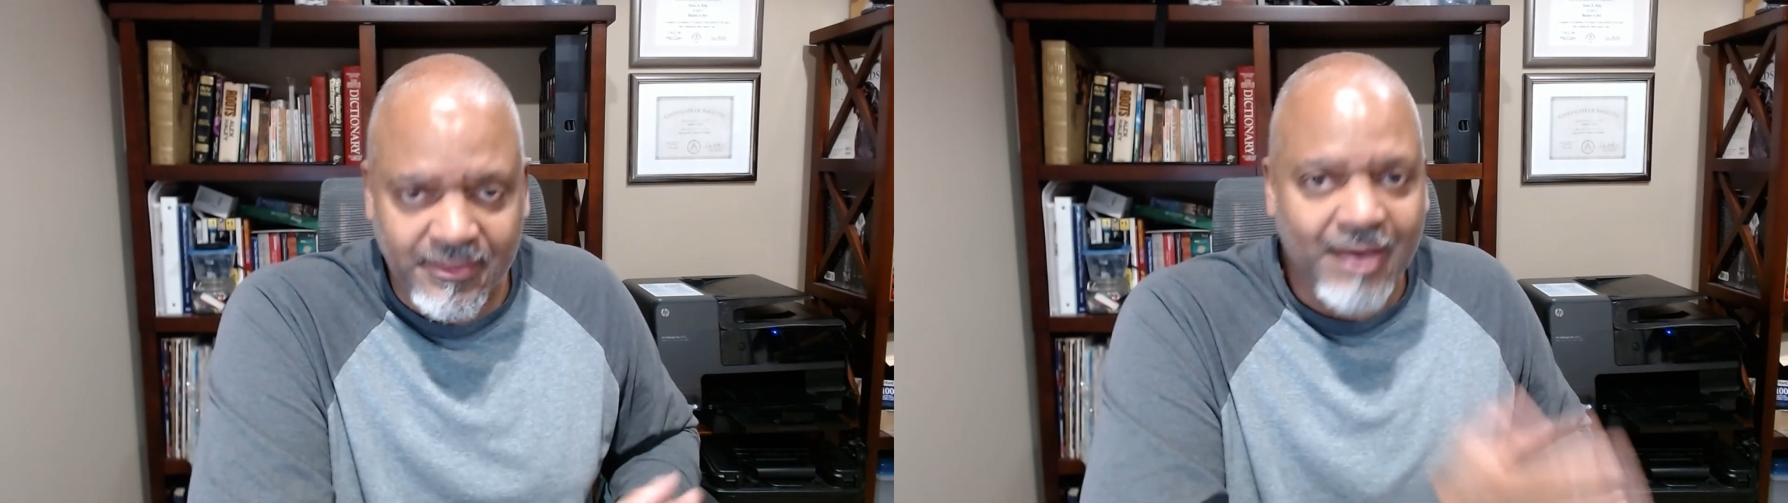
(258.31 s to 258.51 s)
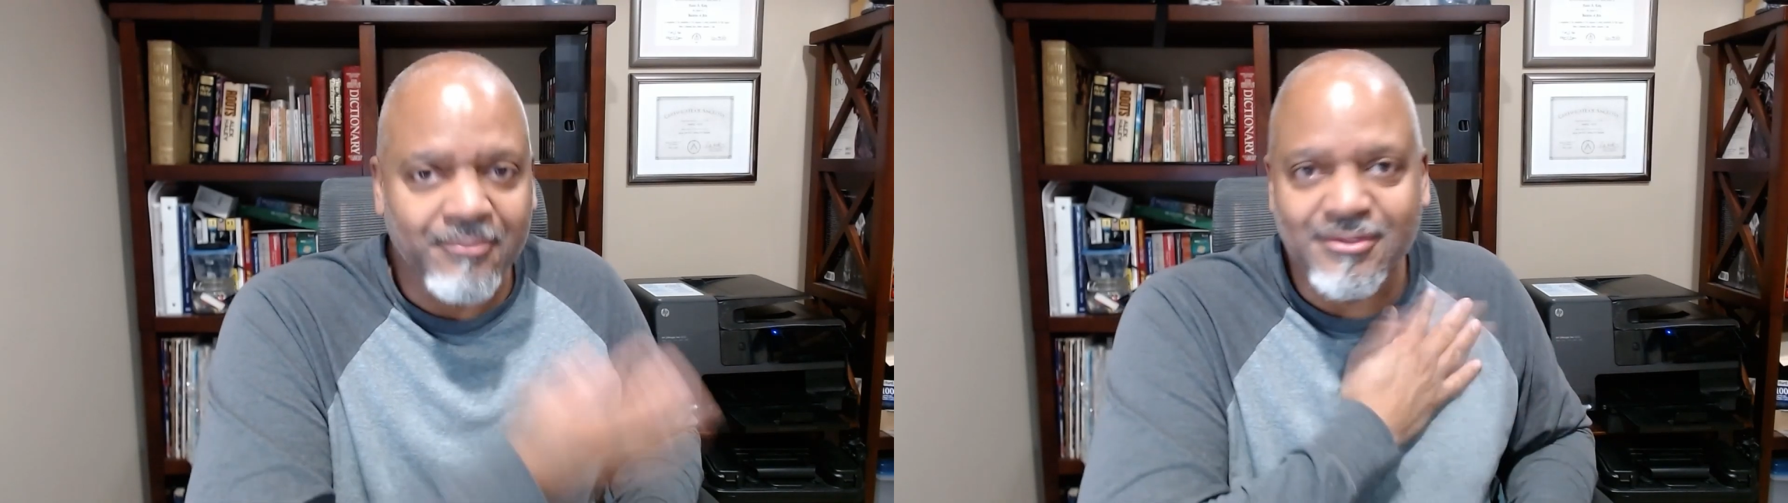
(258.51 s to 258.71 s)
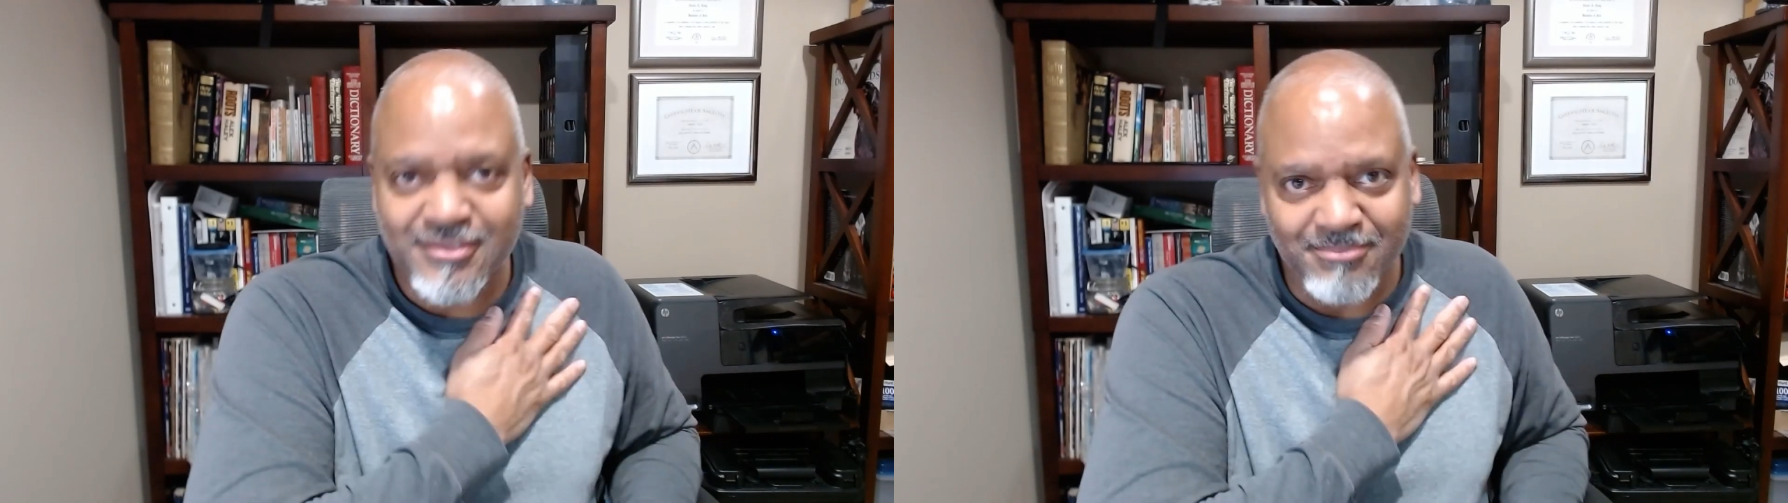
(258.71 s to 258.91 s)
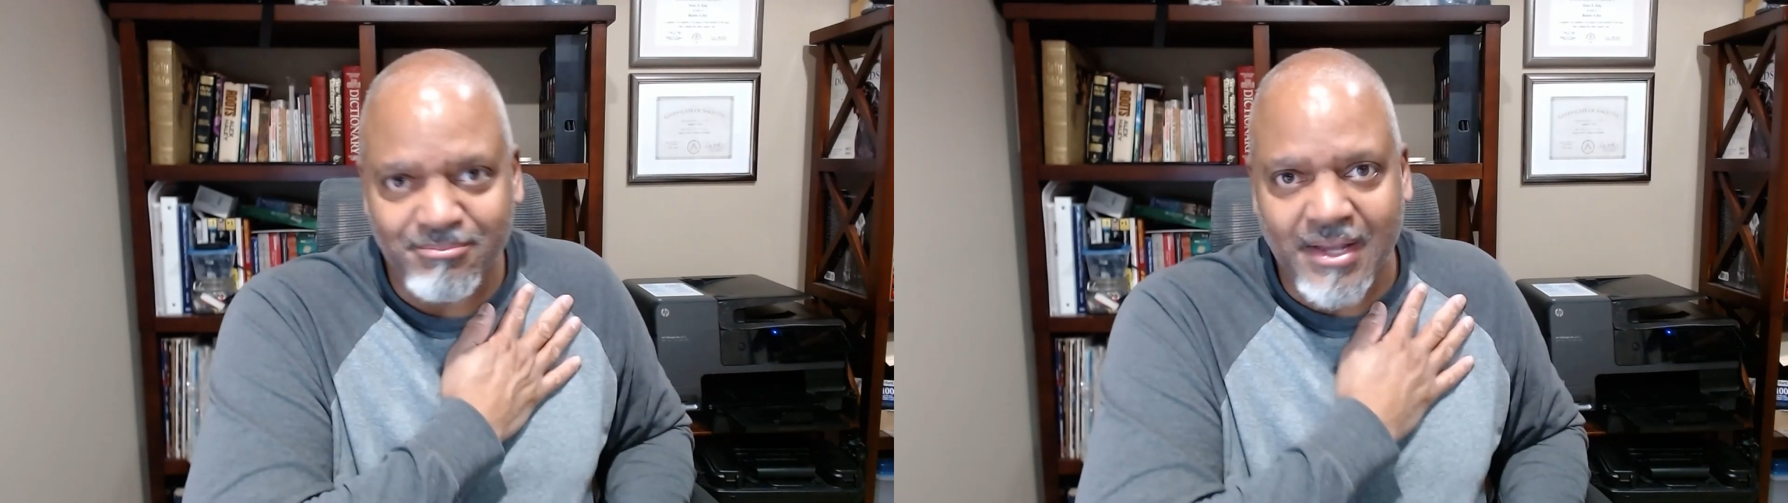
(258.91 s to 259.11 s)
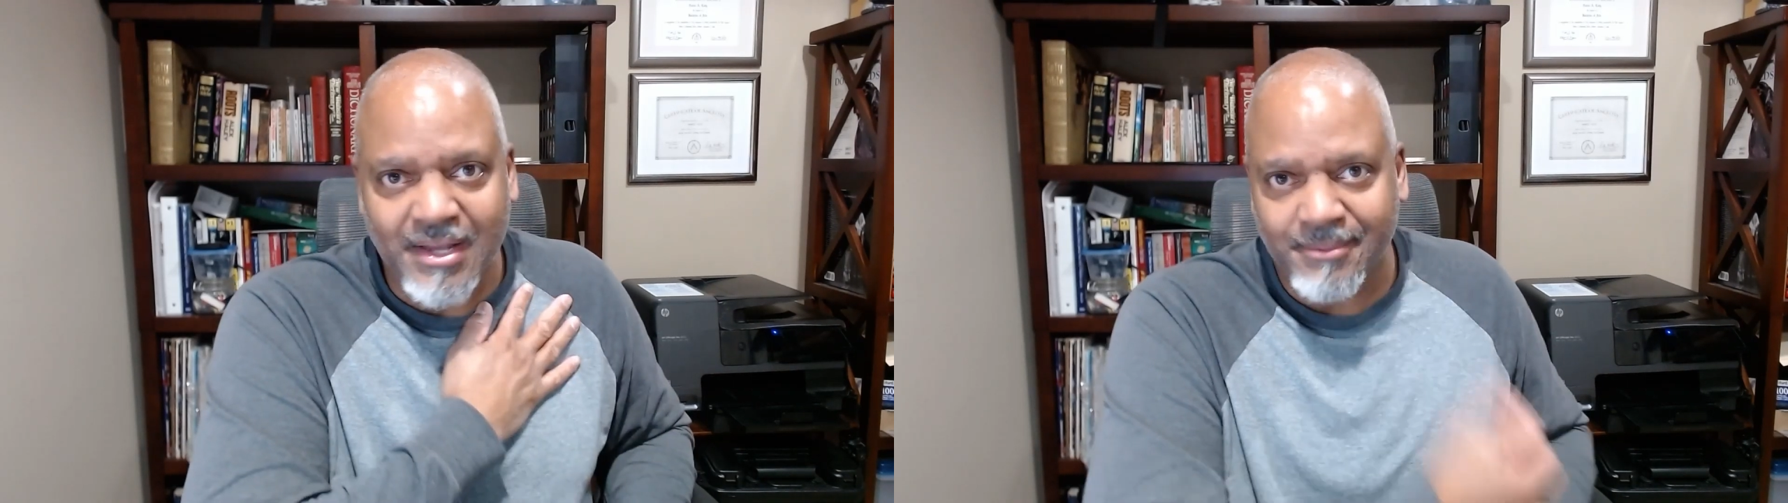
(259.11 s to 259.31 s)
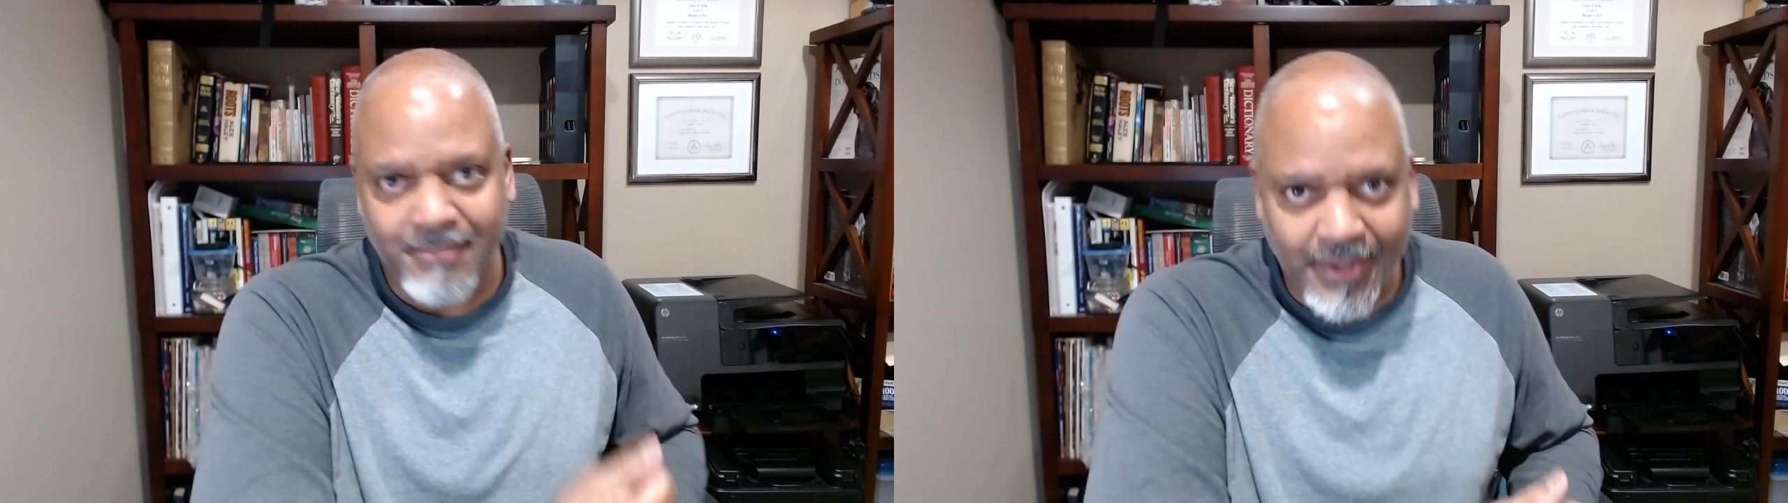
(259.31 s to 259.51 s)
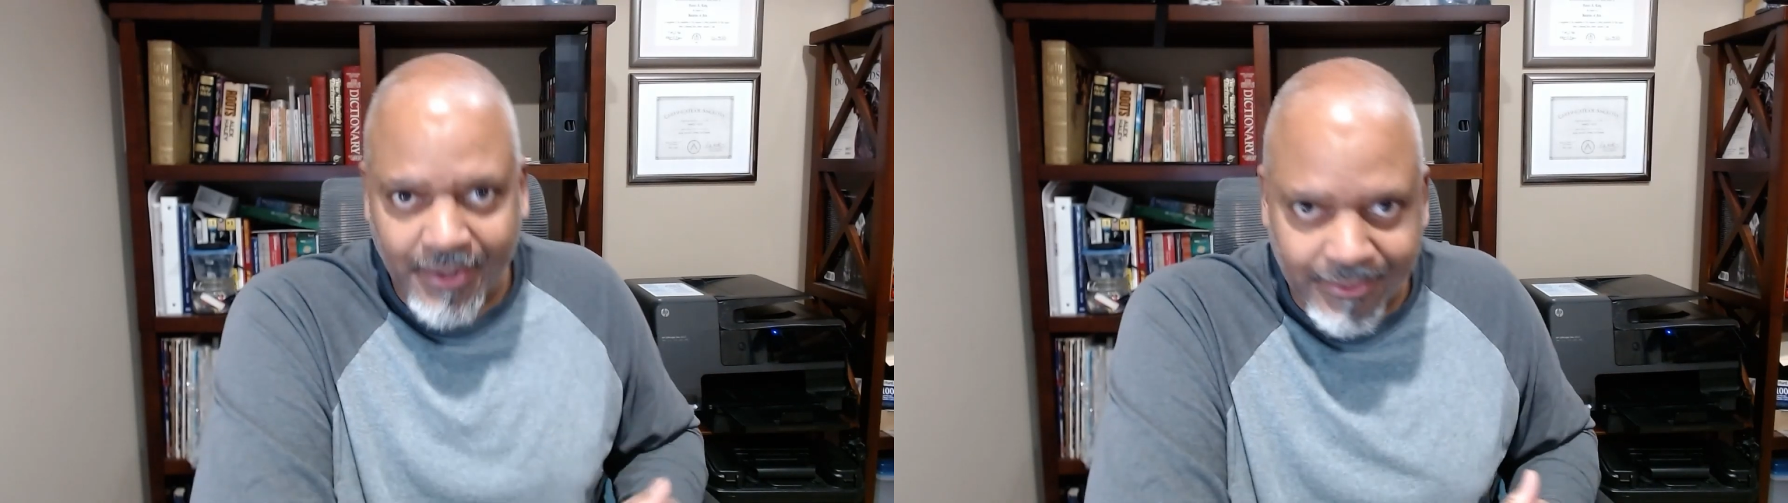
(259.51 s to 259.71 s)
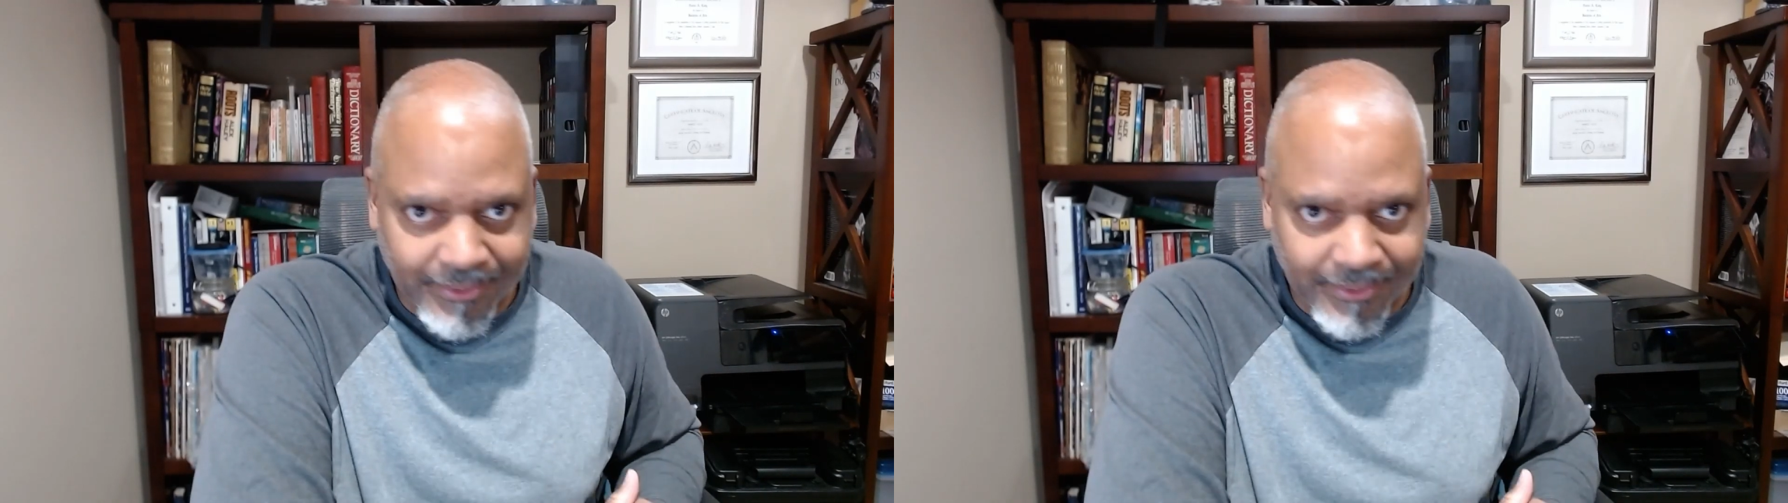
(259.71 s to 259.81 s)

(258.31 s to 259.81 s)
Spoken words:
That was embedded in my heart.